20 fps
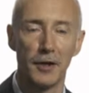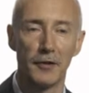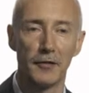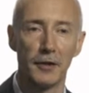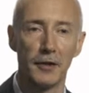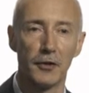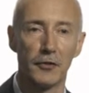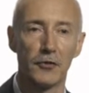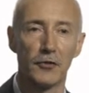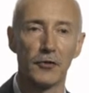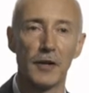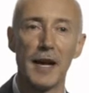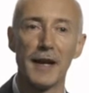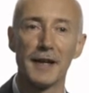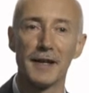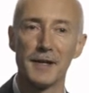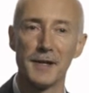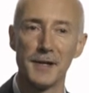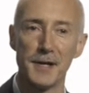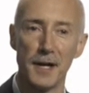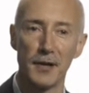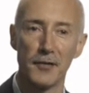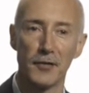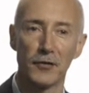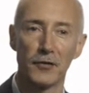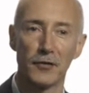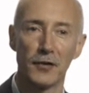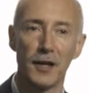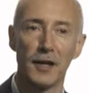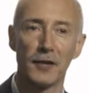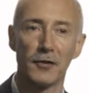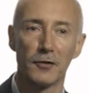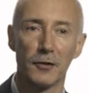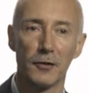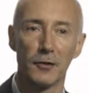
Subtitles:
areas and another set,